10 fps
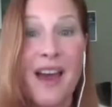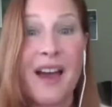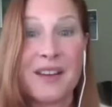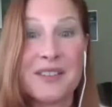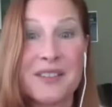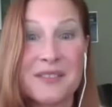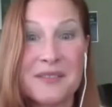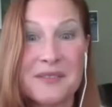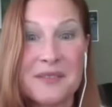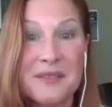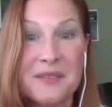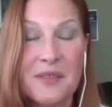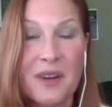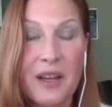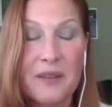that,
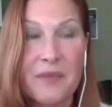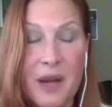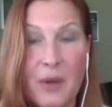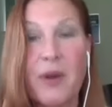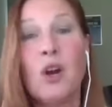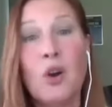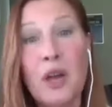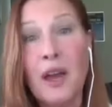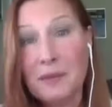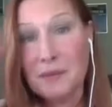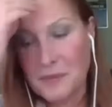right? And I went, okay.